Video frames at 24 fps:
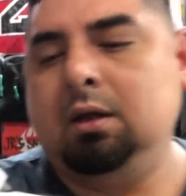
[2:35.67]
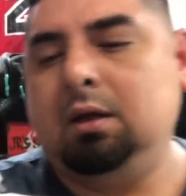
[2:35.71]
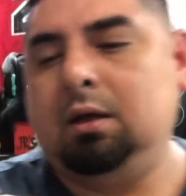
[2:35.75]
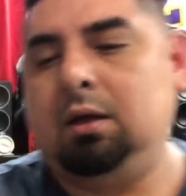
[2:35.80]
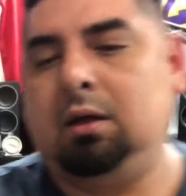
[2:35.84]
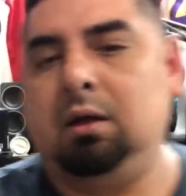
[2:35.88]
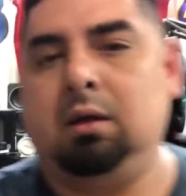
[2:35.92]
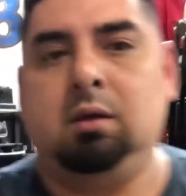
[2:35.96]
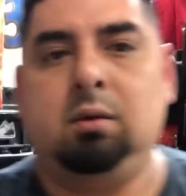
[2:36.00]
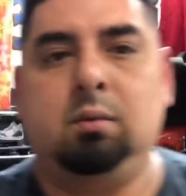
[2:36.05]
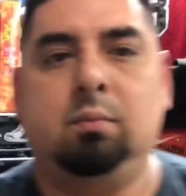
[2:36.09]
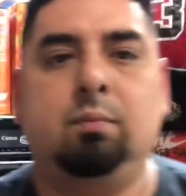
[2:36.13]

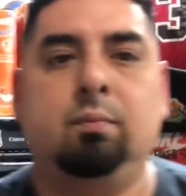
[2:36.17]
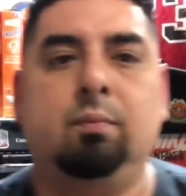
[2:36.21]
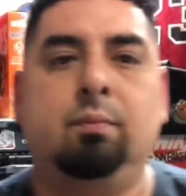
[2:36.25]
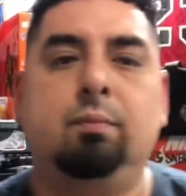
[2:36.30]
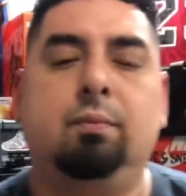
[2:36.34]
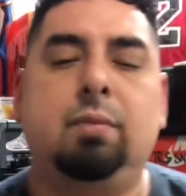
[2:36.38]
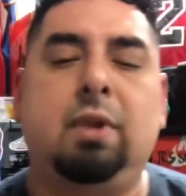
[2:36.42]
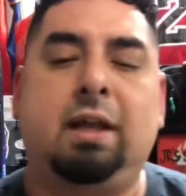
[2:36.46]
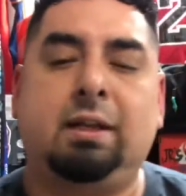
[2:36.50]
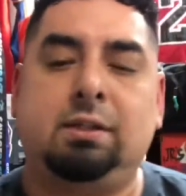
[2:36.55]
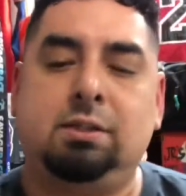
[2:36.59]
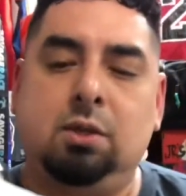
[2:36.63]
um,
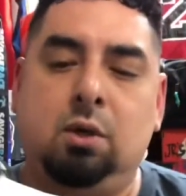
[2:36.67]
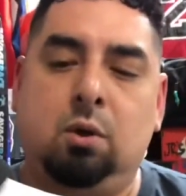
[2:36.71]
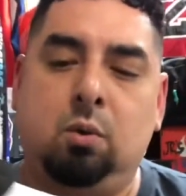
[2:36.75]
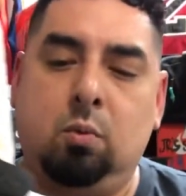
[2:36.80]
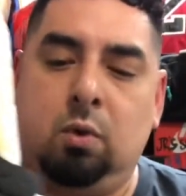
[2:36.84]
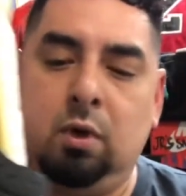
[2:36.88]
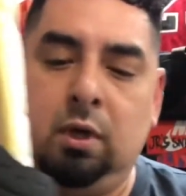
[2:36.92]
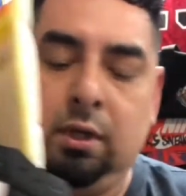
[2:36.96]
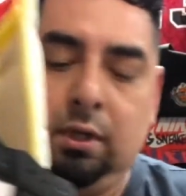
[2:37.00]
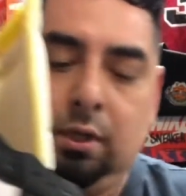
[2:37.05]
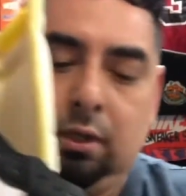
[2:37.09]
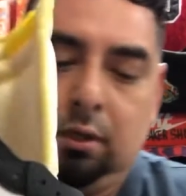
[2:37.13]
Black Toe
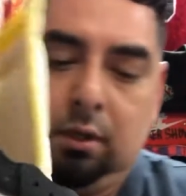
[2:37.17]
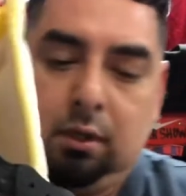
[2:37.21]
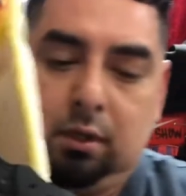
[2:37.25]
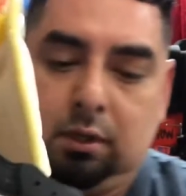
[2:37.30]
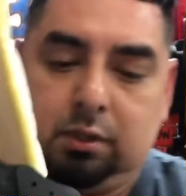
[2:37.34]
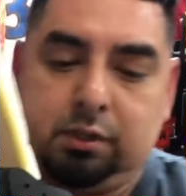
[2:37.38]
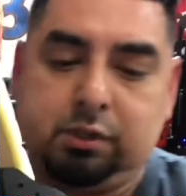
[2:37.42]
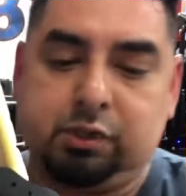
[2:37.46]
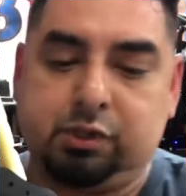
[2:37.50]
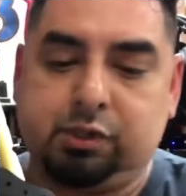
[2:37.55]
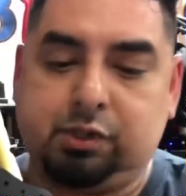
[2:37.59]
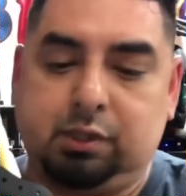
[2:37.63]
1,
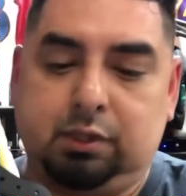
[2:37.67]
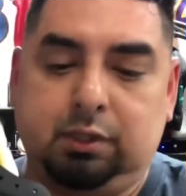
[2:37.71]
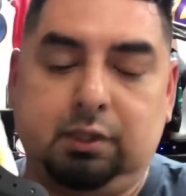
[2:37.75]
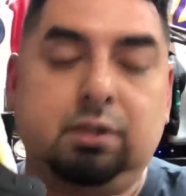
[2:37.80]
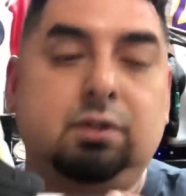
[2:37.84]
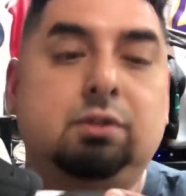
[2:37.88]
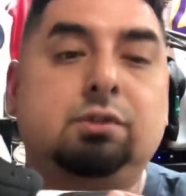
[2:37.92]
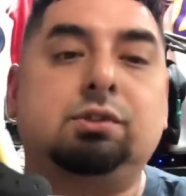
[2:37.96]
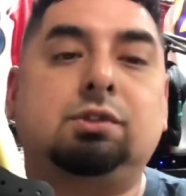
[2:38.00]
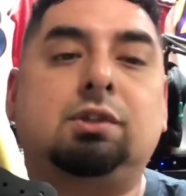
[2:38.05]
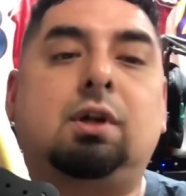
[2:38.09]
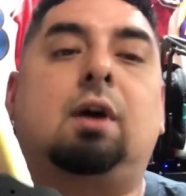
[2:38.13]
just a
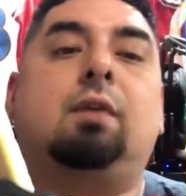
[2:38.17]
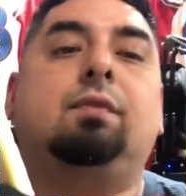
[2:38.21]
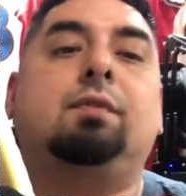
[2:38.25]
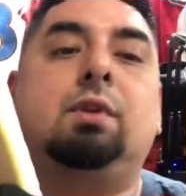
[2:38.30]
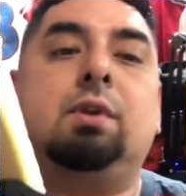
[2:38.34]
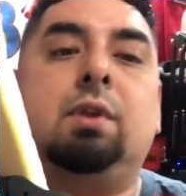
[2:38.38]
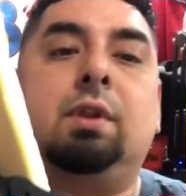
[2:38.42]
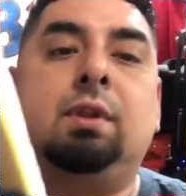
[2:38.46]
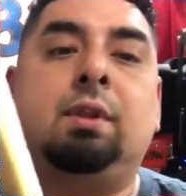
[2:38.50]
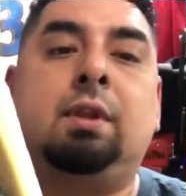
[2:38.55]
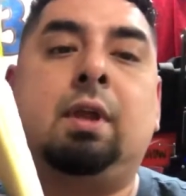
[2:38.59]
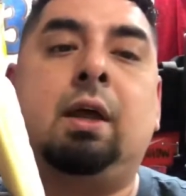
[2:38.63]
little softer
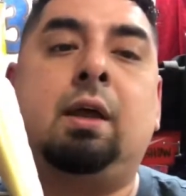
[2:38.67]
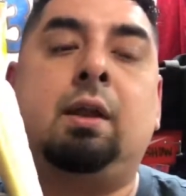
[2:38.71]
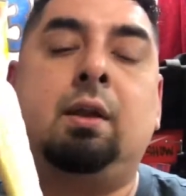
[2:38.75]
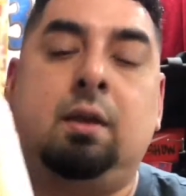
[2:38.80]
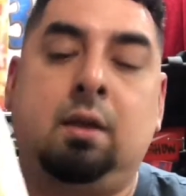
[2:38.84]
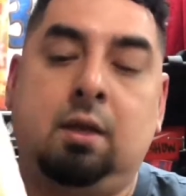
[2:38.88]
than that.